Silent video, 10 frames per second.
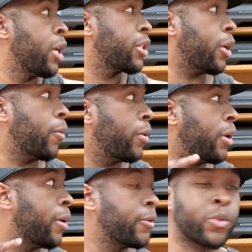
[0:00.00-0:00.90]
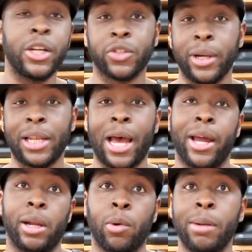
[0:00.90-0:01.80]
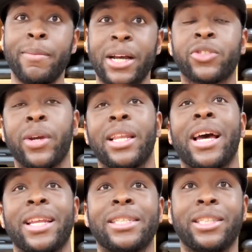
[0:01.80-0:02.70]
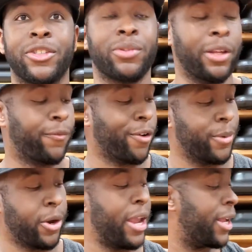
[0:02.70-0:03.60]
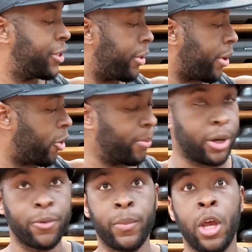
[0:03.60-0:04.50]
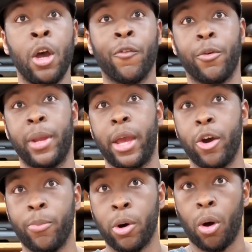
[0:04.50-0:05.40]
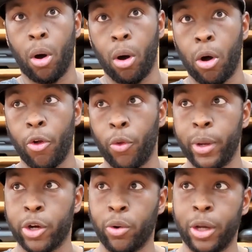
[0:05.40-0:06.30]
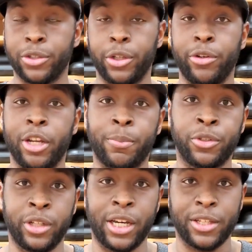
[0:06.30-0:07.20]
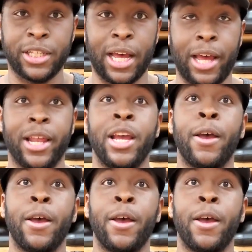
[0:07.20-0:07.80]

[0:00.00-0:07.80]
So, straight line. And what I mean by straight line is literally from your hand to your elbow, from your elbow all the way across to your nipples to the other side.